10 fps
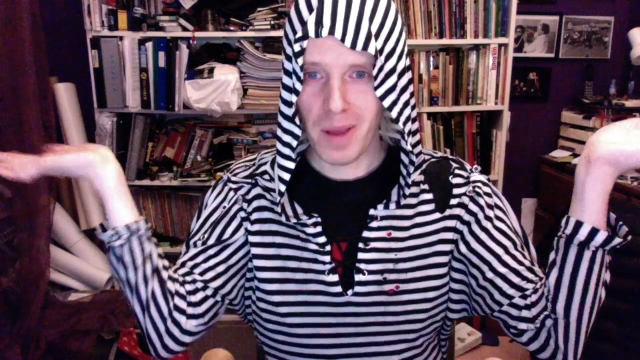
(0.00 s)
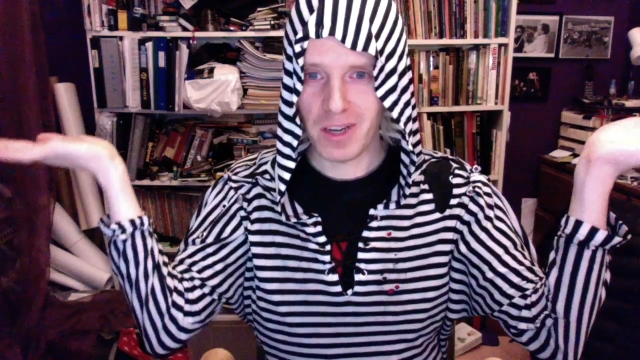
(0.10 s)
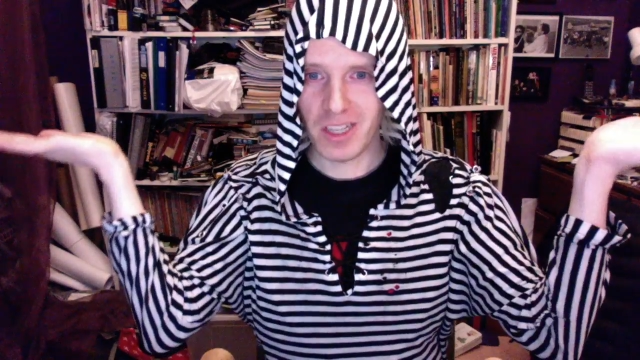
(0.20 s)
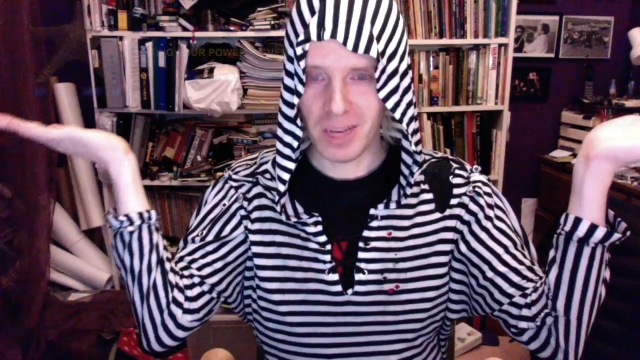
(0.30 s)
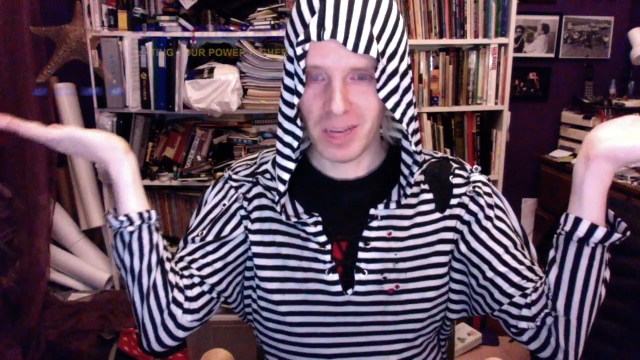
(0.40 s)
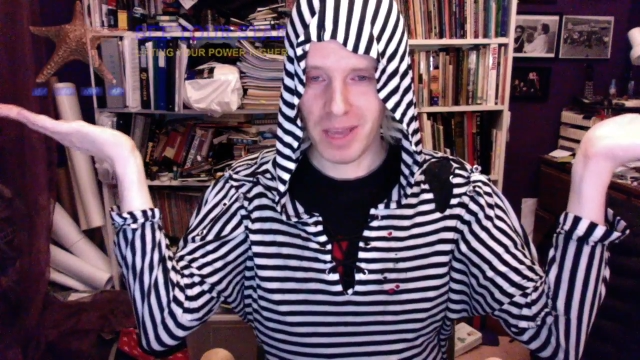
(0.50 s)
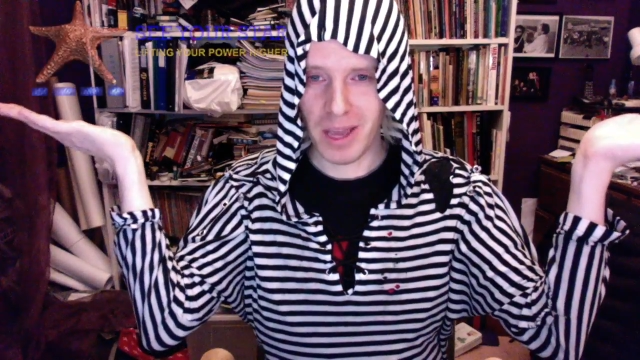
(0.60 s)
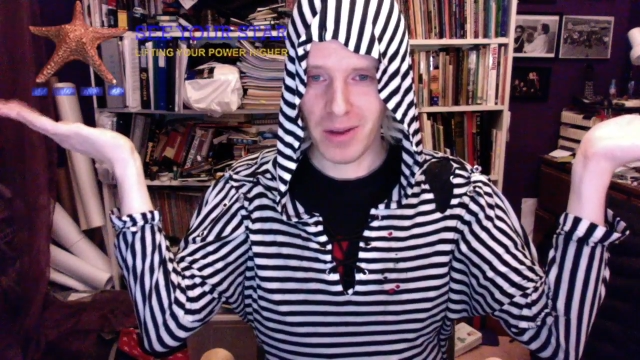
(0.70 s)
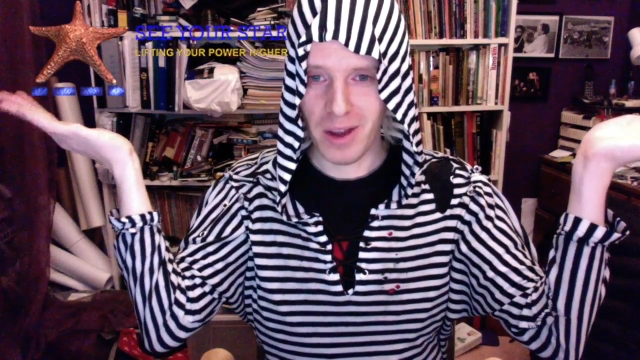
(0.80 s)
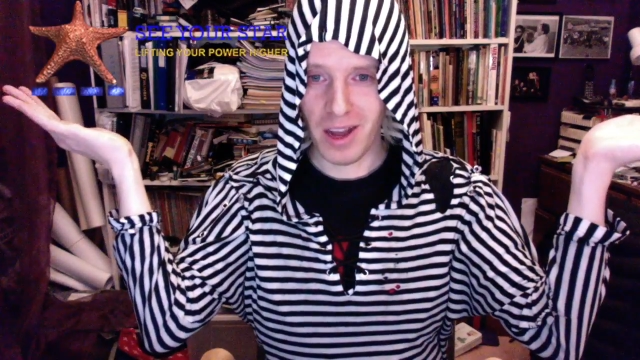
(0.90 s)
Remember to check me
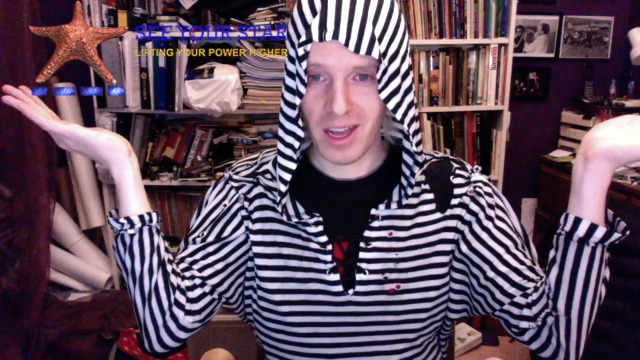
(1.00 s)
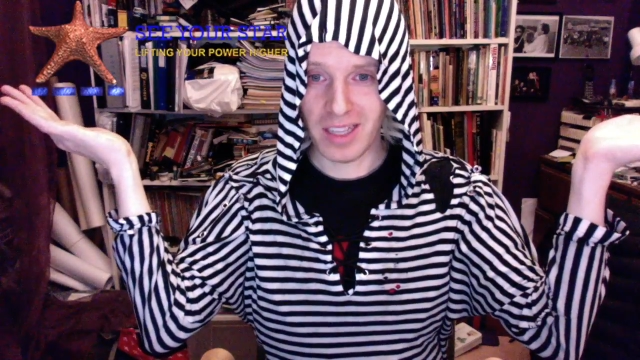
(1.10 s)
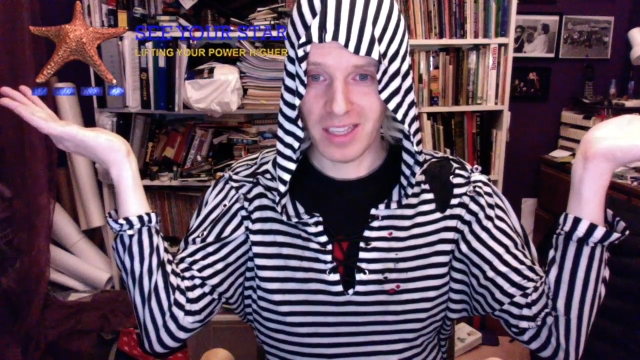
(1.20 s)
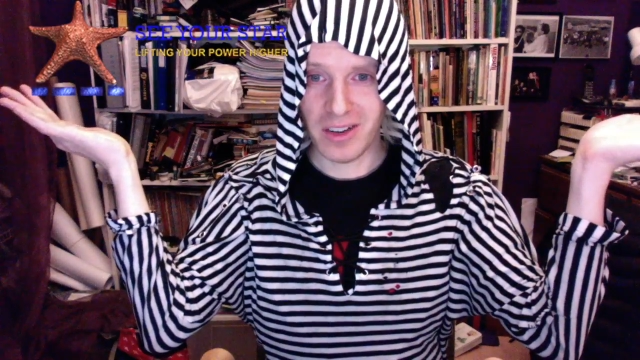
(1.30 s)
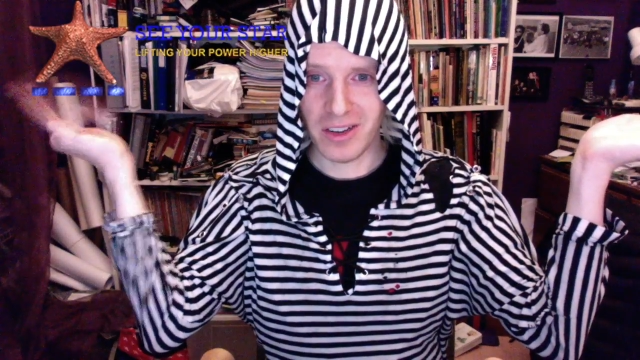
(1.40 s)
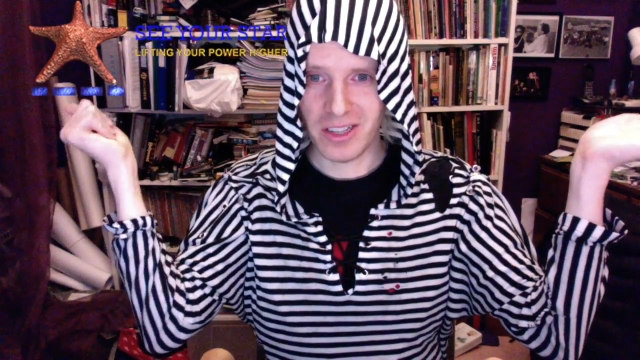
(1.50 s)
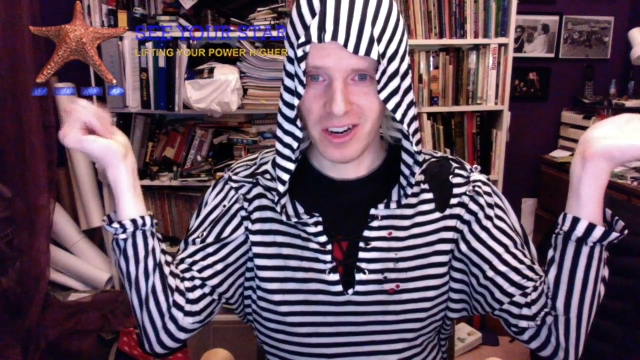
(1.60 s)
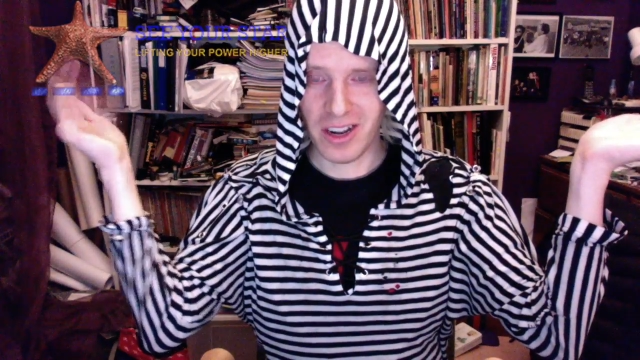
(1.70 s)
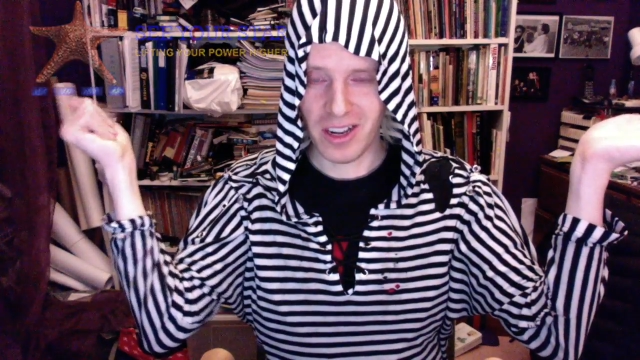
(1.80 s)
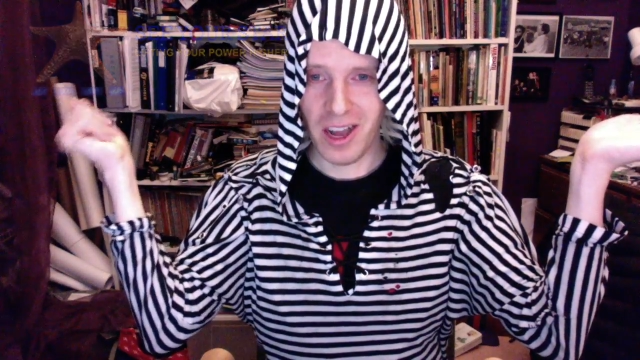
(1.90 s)
out on
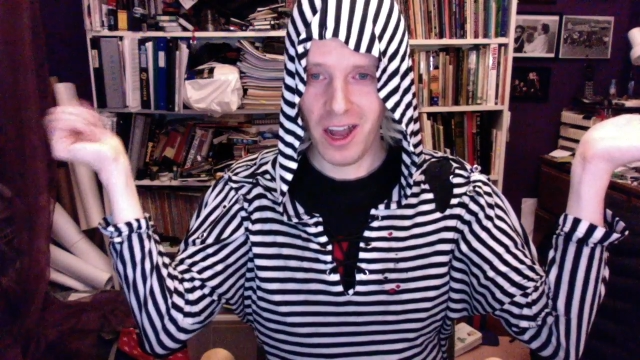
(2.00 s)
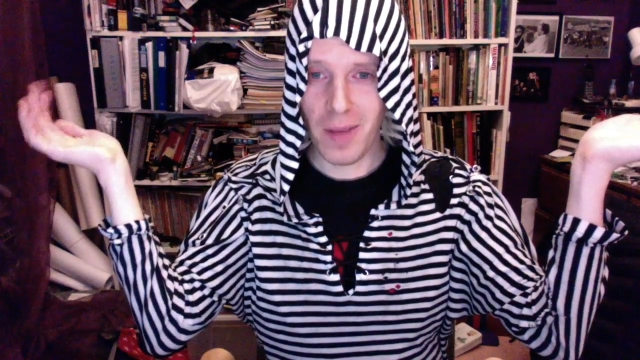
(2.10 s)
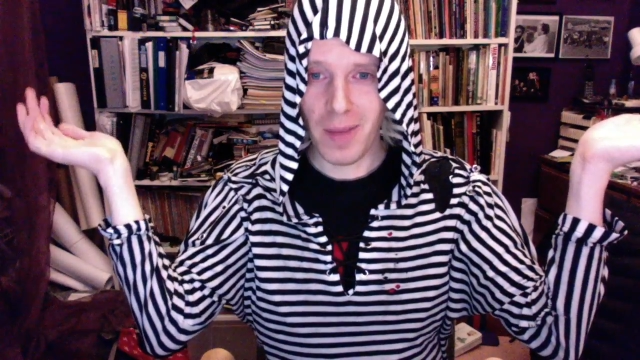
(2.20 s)
seerstar.com.